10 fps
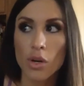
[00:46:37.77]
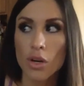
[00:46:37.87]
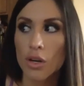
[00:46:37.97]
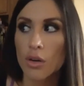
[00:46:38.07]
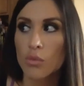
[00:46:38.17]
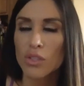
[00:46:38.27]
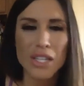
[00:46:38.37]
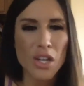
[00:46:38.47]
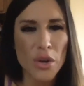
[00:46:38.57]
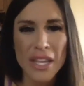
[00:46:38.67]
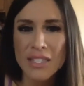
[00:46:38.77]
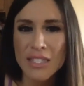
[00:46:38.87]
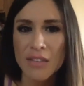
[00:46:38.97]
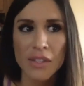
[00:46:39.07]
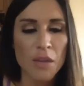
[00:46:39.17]
we're really
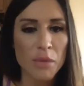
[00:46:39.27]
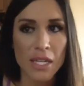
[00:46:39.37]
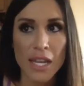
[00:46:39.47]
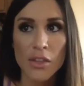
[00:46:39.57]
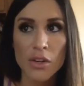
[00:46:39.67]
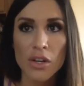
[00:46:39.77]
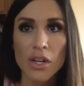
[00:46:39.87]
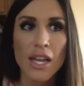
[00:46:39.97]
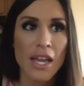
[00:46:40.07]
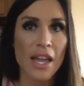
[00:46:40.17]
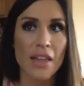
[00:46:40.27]
cohesive and coming together.